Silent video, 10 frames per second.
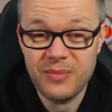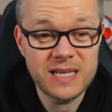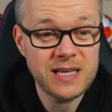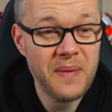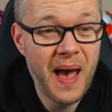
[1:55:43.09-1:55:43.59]
It's
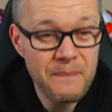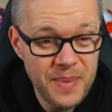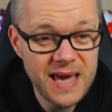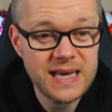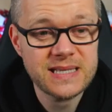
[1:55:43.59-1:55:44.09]
going to be our
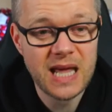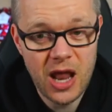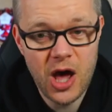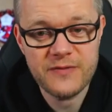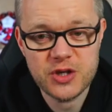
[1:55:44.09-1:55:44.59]
biggest
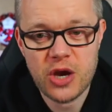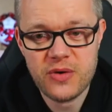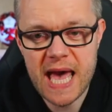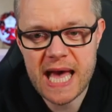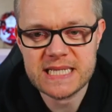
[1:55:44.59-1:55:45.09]
live show
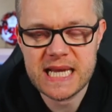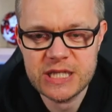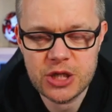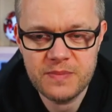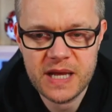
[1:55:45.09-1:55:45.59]
yet in
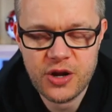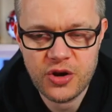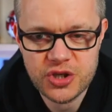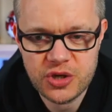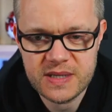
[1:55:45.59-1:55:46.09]
Dublin
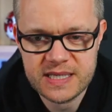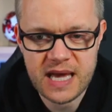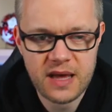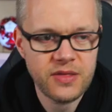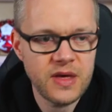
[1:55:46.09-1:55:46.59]
on June the
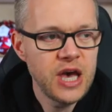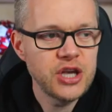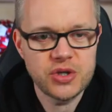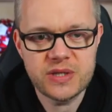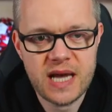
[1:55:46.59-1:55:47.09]
sixth,
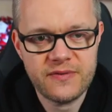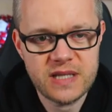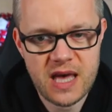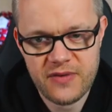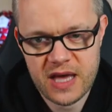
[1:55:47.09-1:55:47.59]
just after
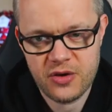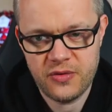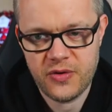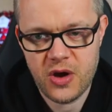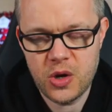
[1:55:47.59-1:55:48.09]
the F A Cup
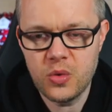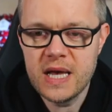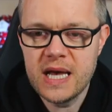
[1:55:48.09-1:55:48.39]
final.